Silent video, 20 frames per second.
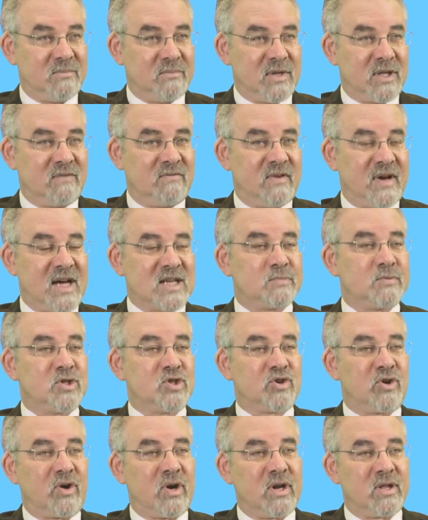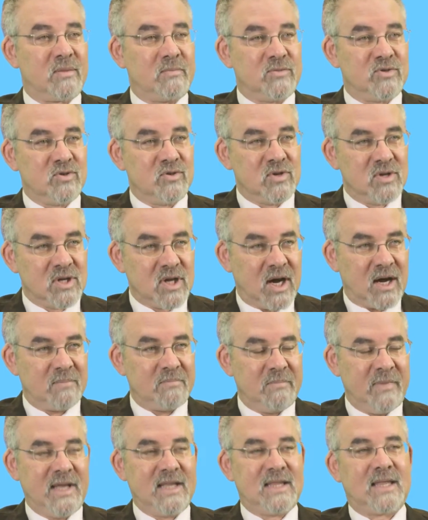but the vast majority of them do
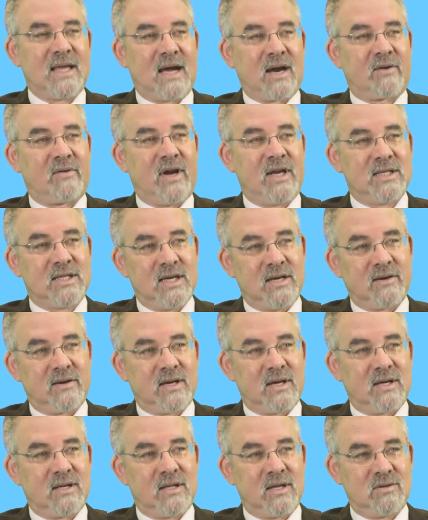not meet that criteria.